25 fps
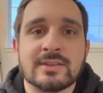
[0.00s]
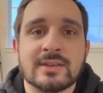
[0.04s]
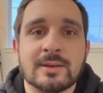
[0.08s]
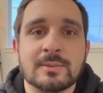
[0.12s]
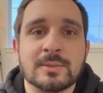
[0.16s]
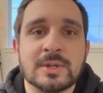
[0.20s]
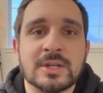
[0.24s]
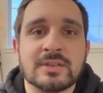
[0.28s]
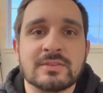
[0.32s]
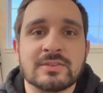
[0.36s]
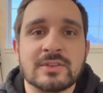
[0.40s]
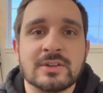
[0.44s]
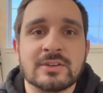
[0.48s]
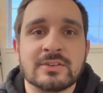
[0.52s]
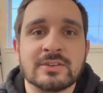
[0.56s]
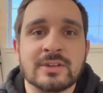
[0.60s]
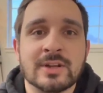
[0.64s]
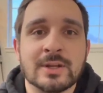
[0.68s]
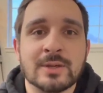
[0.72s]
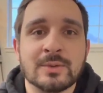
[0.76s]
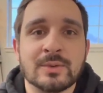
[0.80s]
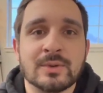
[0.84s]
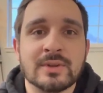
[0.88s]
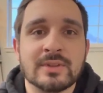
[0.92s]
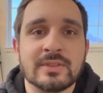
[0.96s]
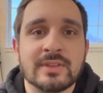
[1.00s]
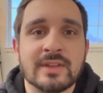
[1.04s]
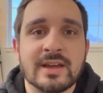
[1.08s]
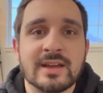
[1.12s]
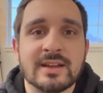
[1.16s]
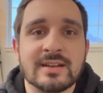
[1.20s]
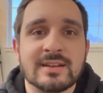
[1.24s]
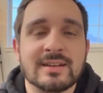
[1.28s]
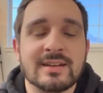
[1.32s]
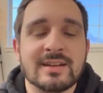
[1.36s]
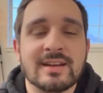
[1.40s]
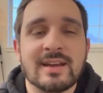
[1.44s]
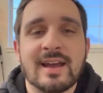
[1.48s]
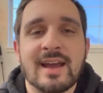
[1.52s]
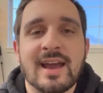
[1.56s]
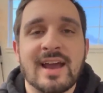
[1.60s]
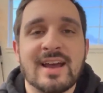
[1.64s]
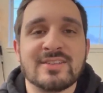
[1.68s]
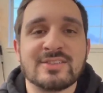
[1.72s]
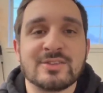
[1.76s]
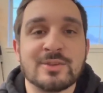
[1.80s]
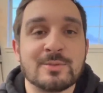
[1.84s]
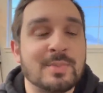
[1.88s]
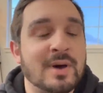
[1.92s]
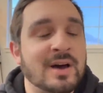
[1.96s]
I mean, if there's anyone that
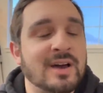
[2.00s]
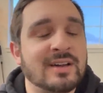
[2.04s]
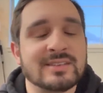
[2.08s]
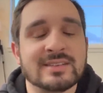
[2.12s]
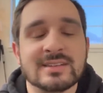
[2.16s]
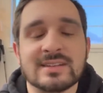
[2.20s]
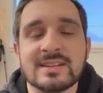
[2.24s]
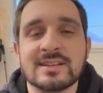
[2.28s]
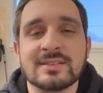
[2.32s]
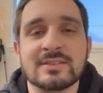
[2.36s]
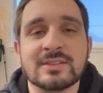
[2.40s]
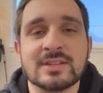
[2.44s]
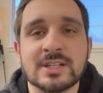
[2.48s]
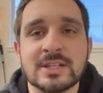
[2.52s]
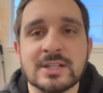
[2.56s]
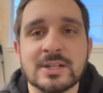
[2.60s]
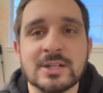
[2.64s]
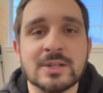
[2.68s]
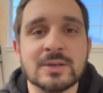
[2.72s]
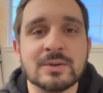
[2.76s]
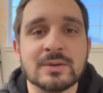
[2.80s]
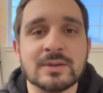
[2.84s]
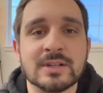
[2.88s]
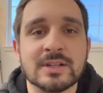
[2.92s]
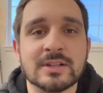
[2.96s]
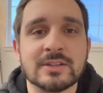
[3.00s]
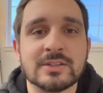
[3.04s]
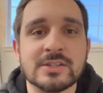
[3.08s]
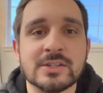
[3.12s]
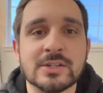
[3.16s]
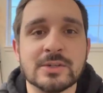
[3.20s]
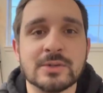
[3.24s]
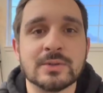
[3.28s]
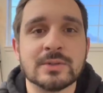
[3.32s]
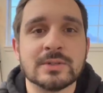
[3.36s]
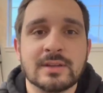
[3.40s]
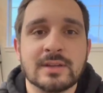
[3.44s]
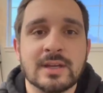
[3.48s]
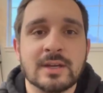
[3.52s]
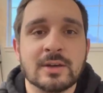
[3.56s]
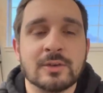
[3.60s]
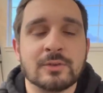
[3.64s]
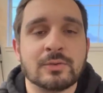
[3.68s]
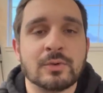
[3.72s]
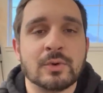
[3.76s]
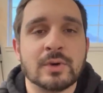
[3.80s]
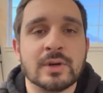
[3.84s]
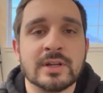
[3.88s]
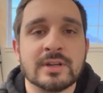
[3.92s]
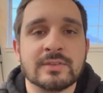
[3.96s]
has the positivity to do it, it's you. Here
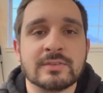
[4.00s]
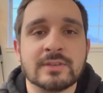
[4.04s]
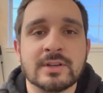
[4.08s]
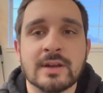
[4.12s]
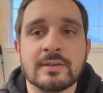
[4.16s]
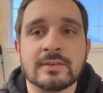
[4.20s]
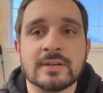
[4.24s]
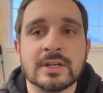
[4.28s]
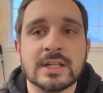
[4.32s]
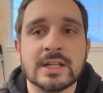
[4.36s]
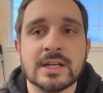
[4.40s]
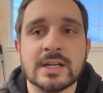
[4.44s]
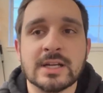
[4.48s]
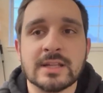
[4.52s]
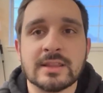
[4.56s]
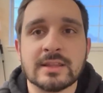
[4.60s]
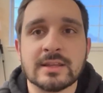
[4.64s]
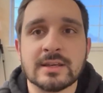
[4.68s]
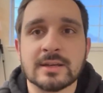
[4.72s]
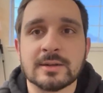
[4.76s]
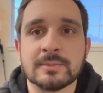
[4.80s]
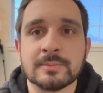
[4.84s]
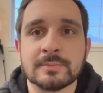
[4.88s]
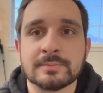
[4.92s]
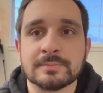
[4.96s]
for you if you ever need anything.